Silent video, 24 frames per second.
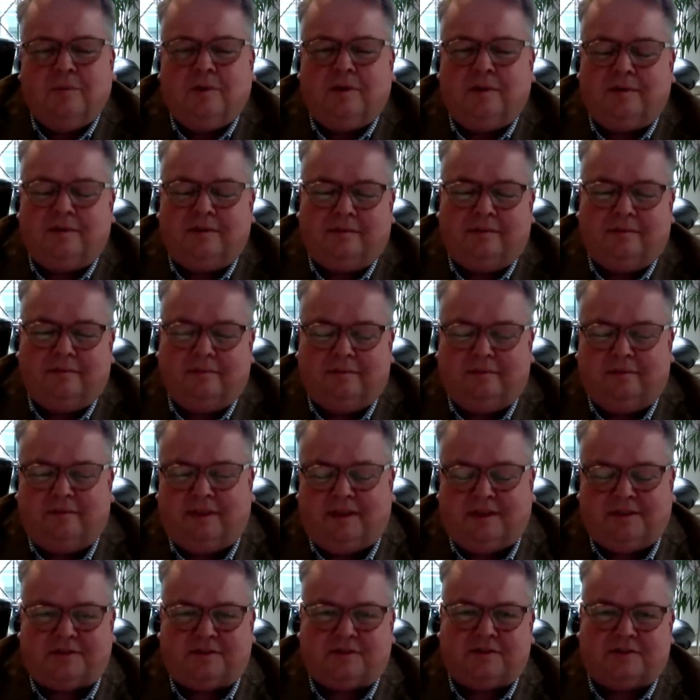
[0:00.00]
Well,
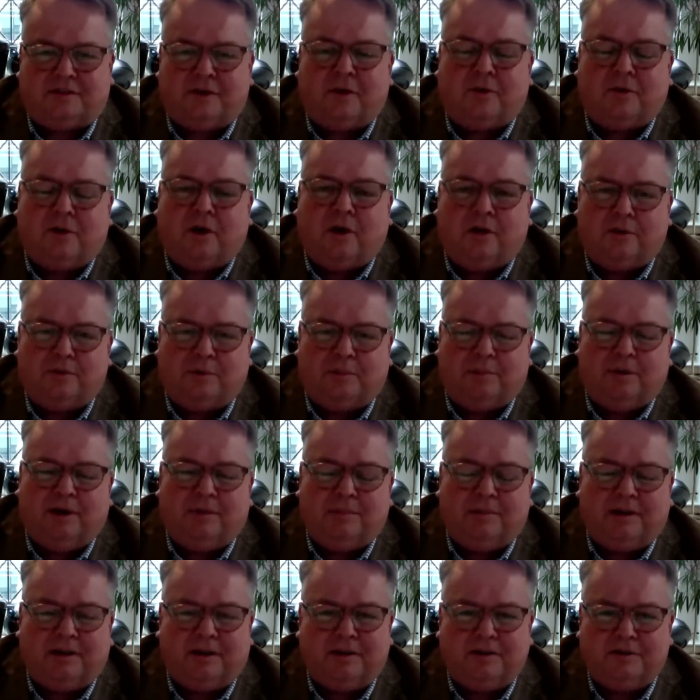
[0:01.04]
these so-called
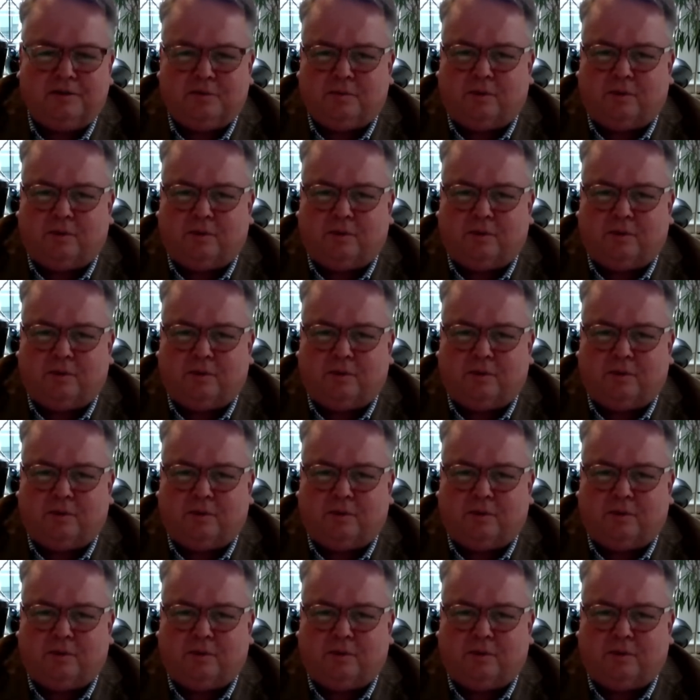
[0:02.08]
Republicans